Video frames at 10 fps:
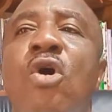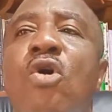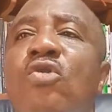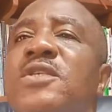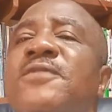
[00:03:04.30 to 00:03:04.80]

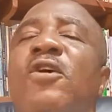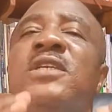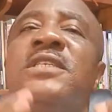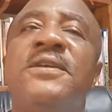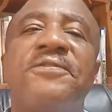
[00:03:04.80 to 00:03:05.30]
goals
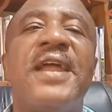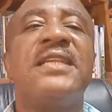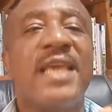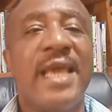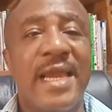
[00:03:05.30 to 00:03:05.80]
for
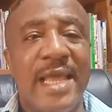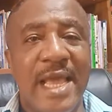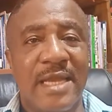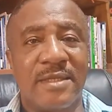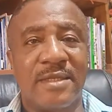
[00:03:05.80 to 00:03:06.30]
different
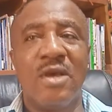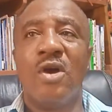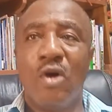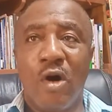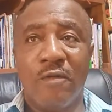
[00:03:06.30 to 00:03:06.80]
areas
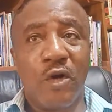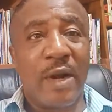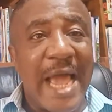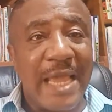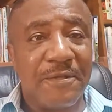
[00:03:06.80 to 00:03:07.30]
of
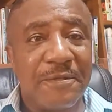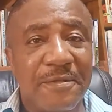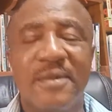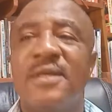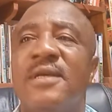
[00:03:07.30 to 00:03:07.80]
your
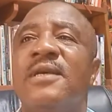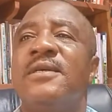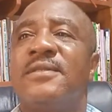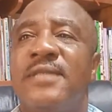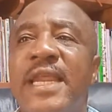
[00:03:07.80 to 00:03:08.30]
life.
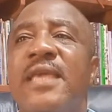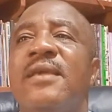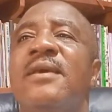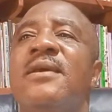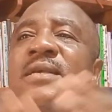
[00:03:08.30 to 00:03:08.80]

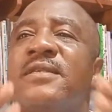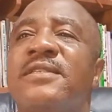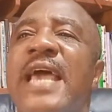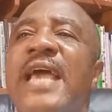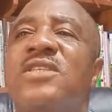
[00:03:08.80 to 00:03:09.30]
3,
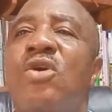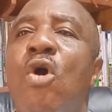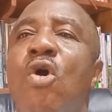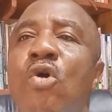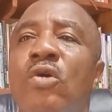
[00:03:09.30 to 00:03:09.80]
set
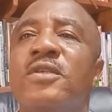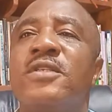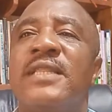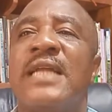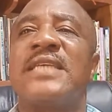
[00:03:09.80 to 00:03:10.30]

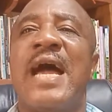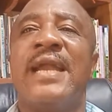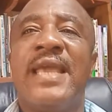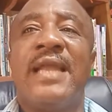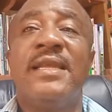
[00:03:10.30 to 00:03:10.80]
goals that
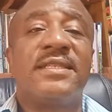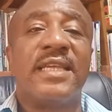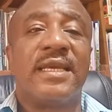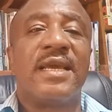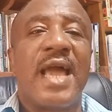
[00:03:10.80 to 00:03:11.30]
are
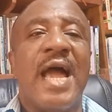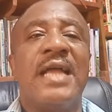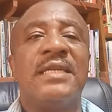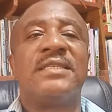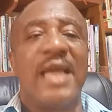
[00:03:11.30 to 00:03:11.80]
realistic
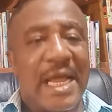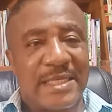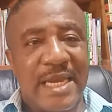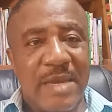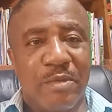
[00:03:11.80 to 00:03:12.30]
and
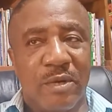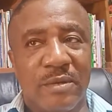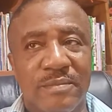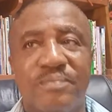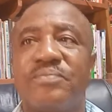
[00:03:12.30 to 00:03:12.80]
attainable.